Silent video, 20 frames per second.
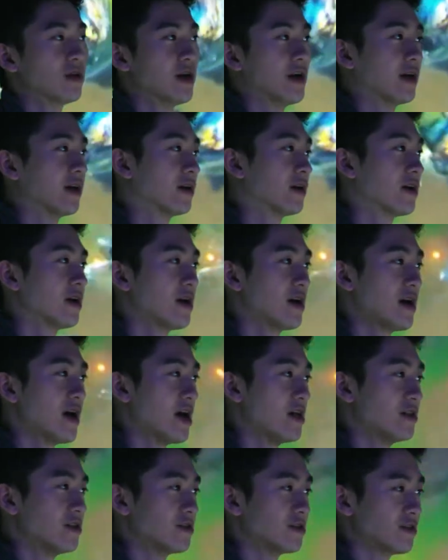Like
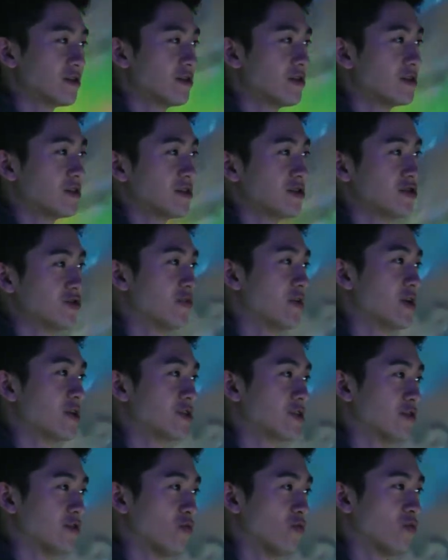in a certain
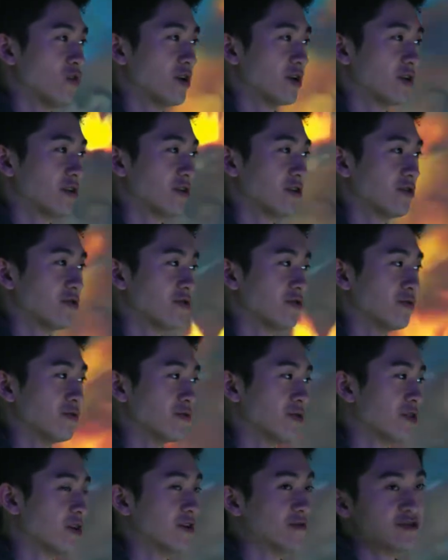situation, what
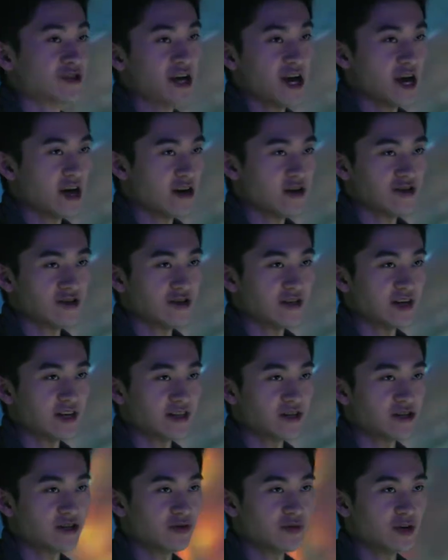you could have changed in that
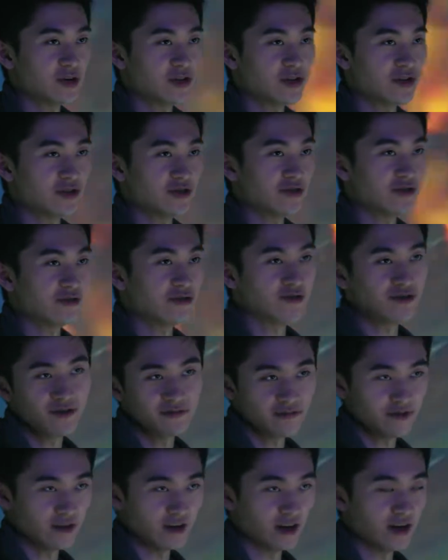situation to do
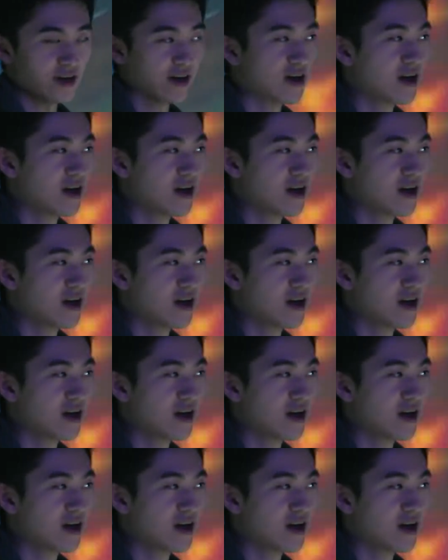differently.